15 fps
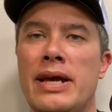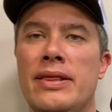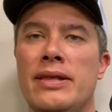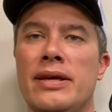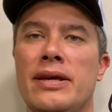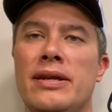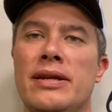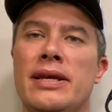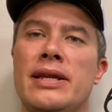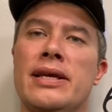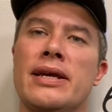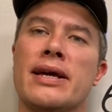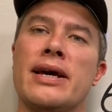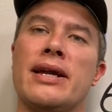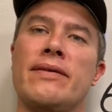and then
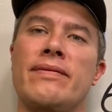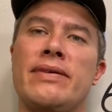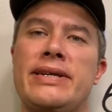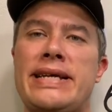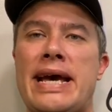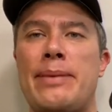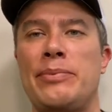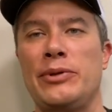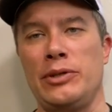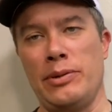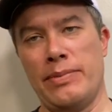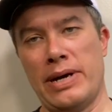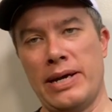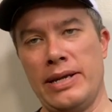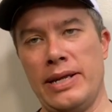any kind of adapters you
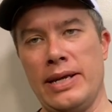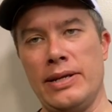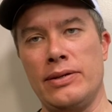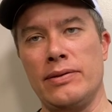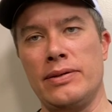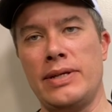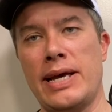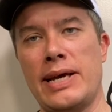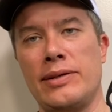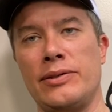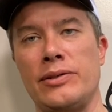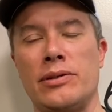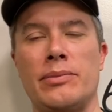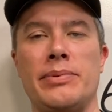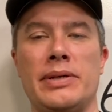might need to attach
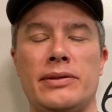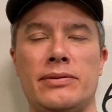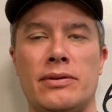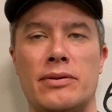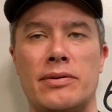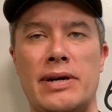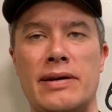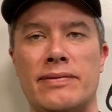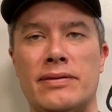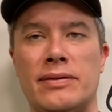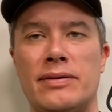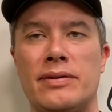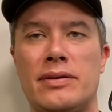to your pistol or rifle